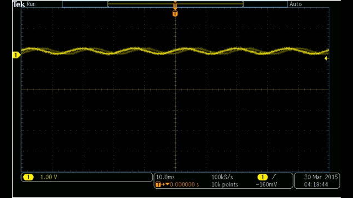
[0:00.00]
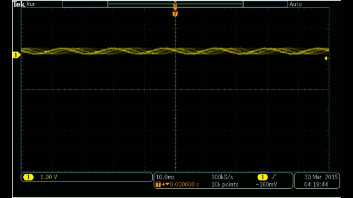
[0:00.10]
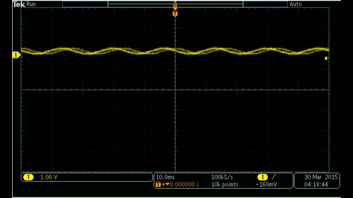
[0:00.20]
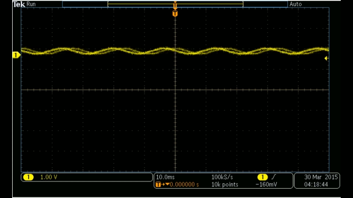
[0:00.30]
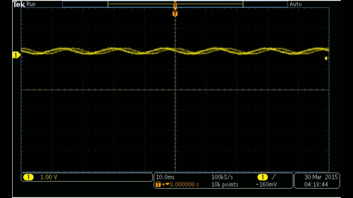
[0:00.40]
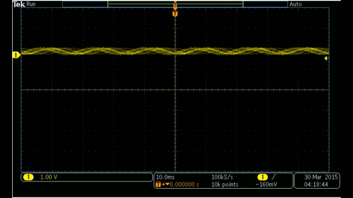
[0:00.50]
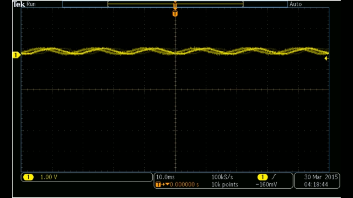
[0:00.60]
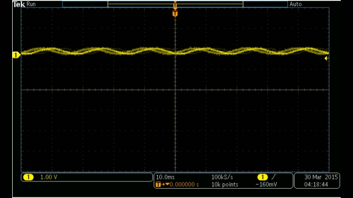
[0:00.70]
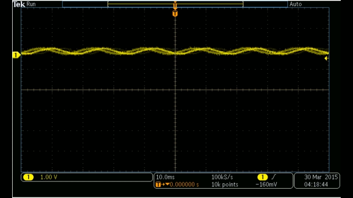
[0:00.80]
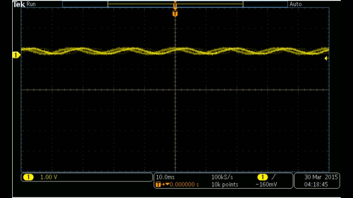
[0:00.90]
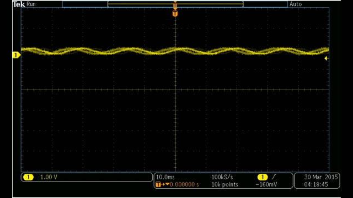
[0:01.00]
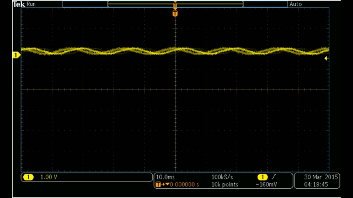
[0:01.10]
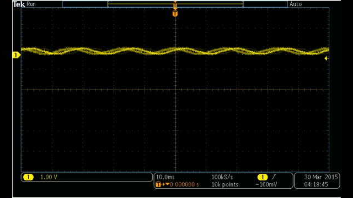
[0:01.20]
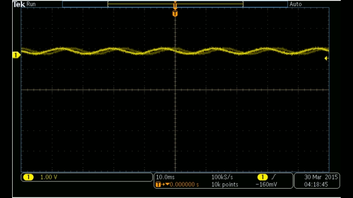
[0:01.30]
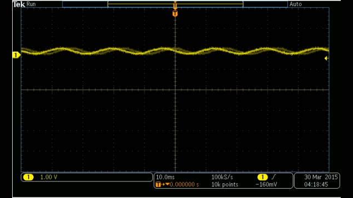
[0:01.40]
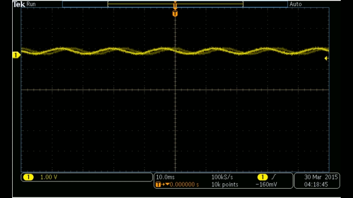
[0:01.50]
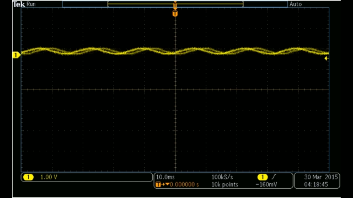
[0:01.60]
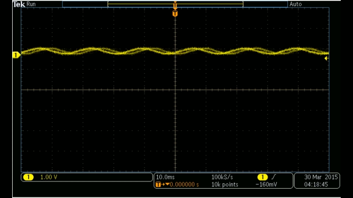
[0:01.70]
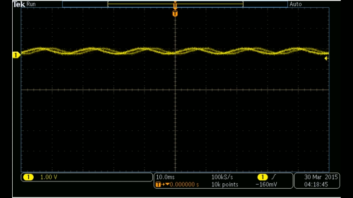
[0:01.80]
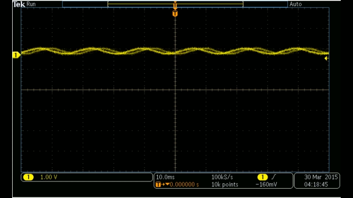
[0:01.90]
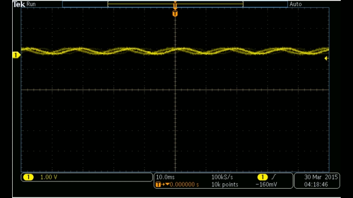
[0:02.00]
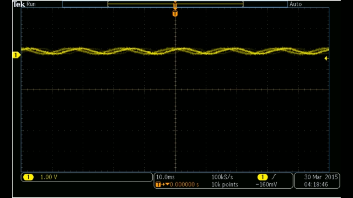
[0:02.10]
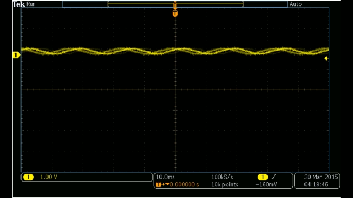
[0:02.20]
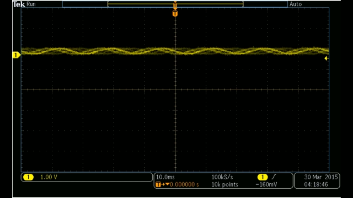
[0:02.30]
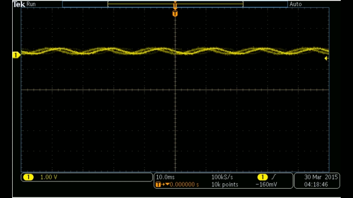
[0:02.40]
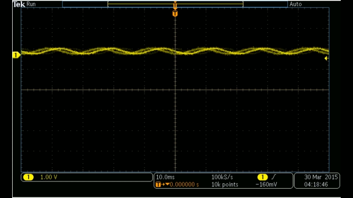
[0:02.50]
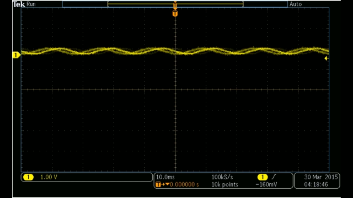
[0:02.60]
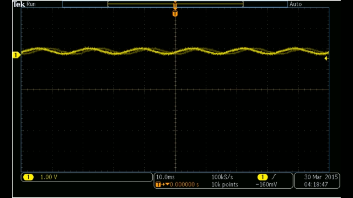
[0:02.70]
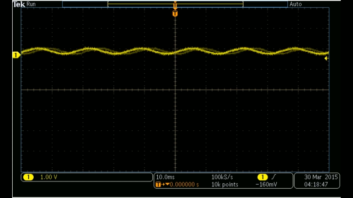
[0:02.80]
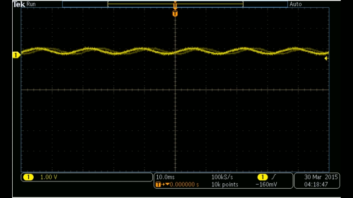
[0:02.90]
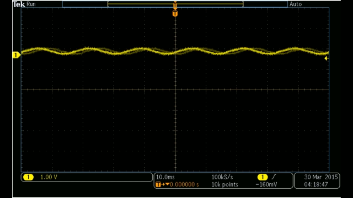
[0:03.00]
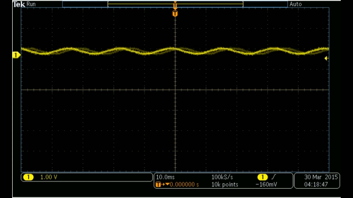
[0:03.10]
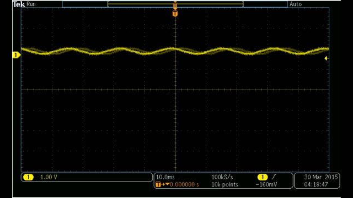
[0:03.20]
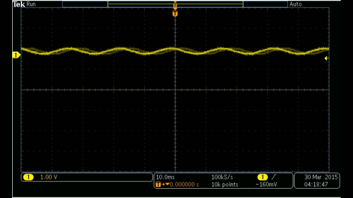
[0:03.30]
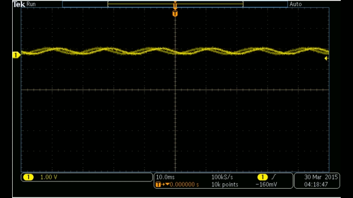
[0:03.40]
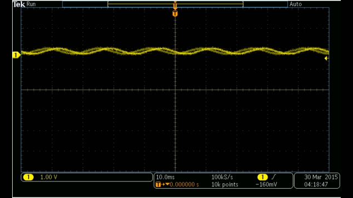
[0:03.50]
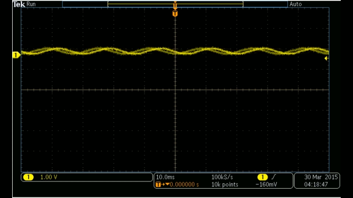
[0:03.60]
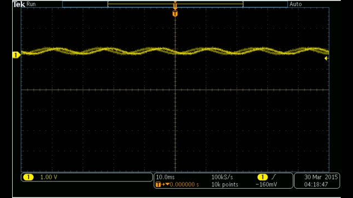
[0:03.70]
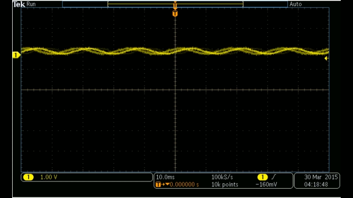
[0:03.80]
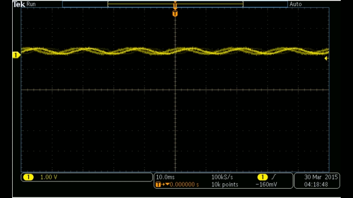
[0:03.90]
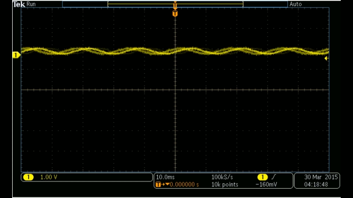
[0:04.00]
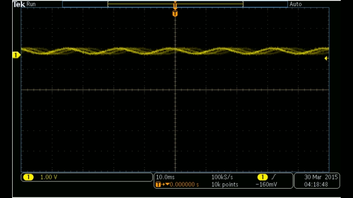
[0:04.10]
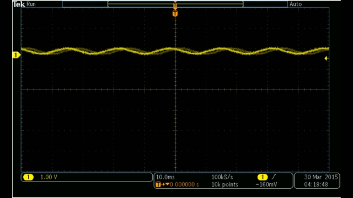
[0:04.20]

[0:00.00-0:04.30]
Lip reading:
Nobody's mouth can be seen.